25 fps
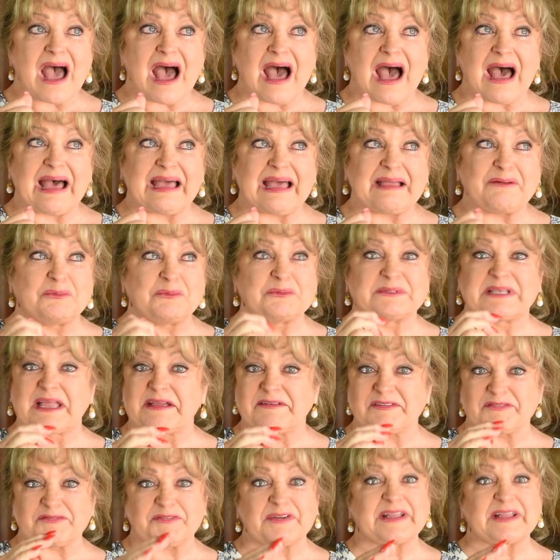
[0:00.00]
I will
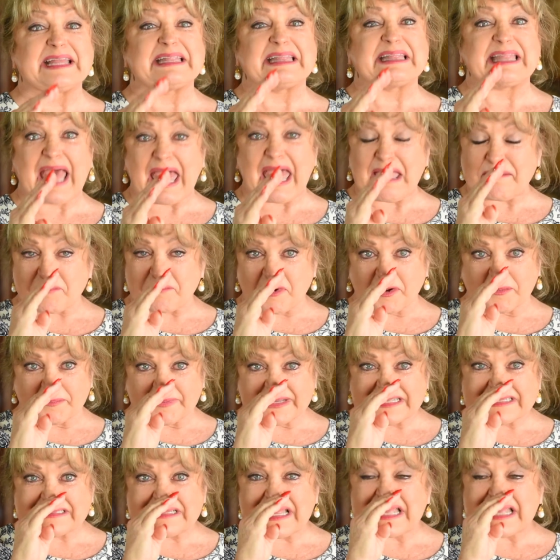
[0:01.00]
never forget that
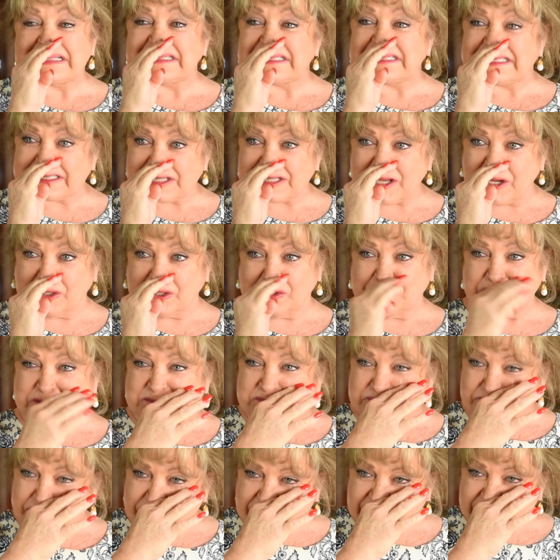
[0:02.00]
moment. And so,
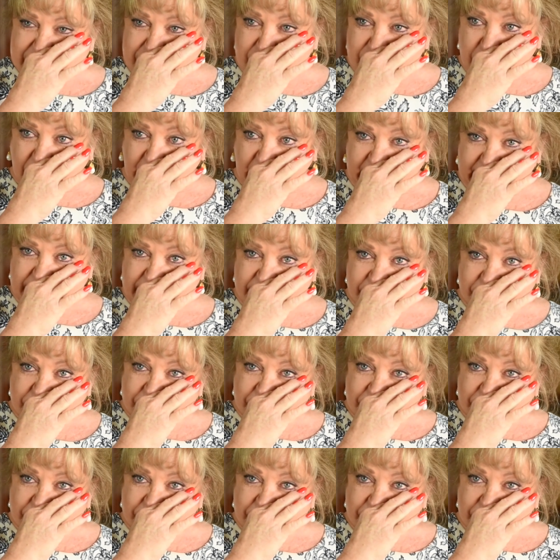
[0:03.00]
sorry.